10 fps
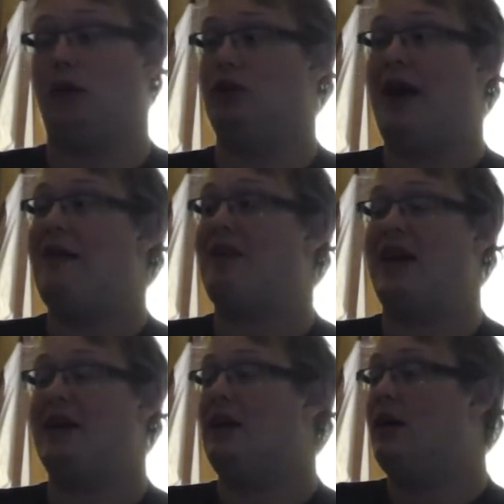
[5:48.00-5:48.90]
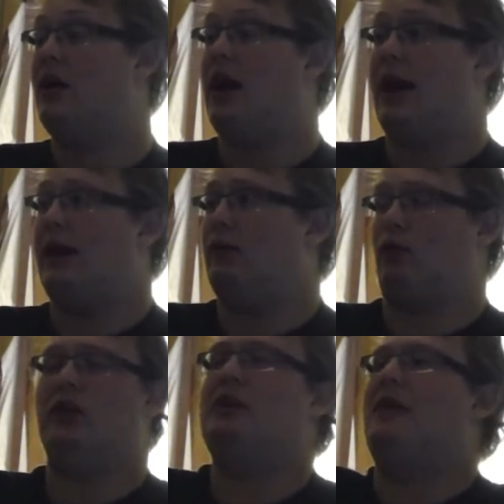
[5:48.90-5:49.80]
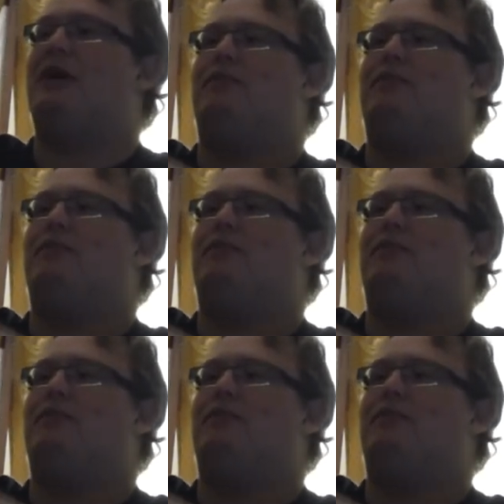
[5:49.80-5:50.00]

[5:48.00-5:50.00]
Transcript: or you have a really